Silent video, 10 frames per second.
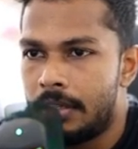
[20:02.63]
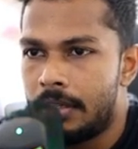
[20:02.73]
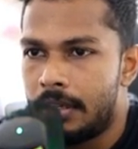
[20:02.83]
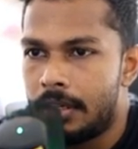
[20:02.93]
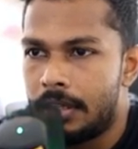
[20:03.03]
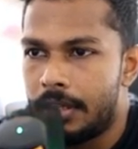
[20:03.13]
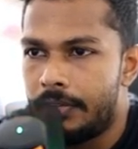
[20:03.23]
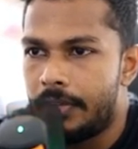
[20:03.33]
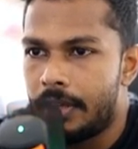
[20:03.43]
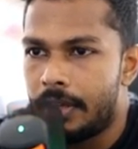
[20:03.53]
I think
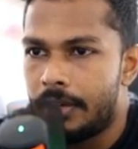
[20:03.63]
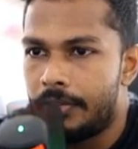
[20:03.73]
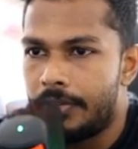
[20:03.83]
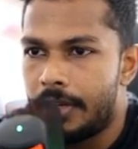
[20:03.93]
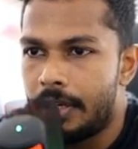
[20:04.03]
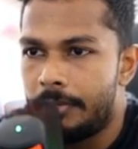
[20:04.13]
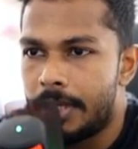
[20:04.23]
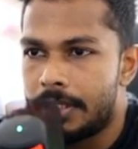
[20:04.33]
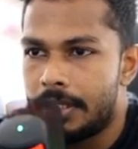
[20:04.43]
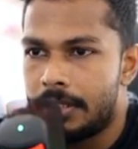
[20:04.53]
we have fail
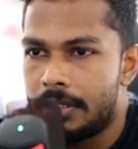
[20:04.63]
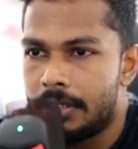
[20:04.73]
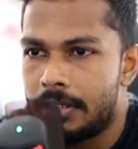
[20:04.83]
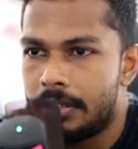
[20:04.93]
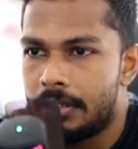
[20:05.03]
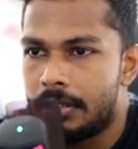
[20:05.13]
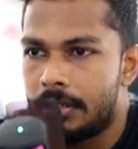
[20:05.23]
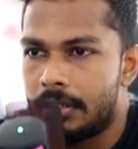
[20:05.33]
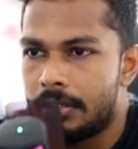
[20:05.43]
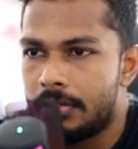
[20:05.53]
message.
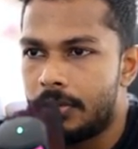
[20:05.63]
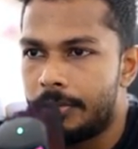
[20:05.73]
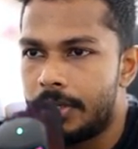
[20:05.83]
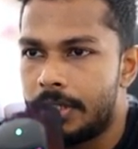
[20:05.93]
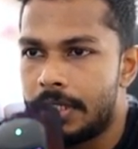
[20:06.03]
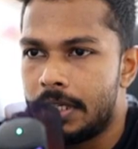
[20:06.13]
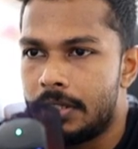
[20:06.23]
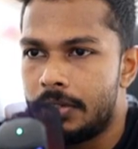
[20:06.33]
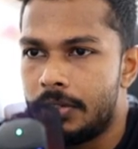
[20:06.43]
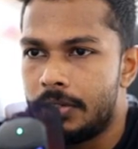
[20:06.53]
So I'm going to change
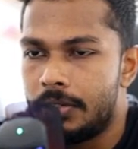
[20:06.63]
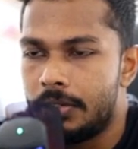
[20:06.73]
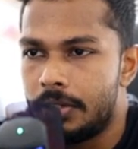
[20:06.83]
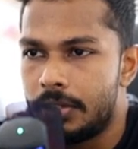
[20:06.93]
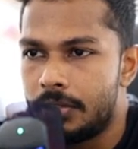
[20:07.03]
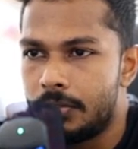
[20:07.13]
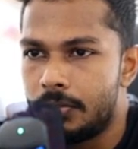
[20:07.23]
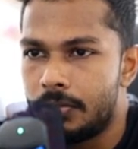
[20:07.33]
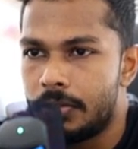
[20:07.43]
this to